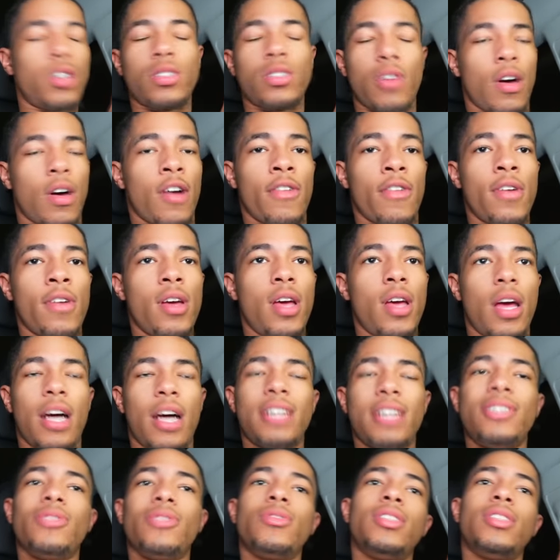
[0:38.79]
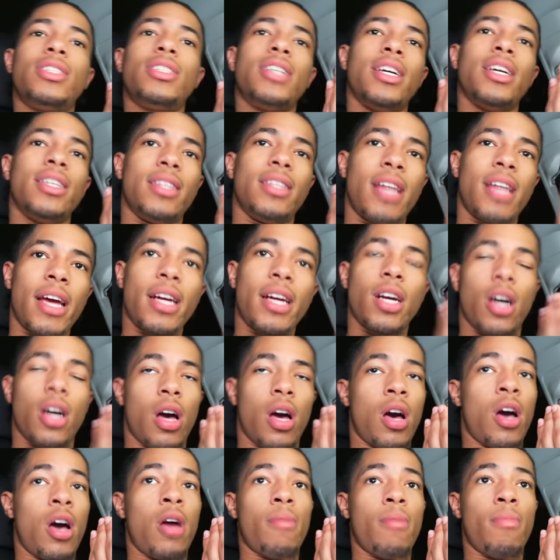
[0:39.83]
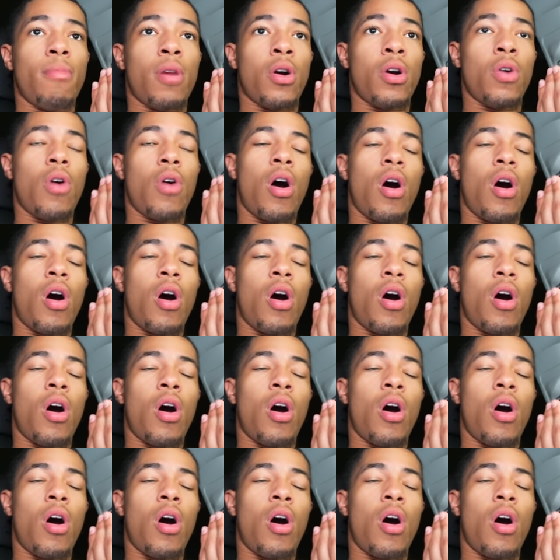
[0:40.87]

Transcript: off, I just want to say thank God, bro.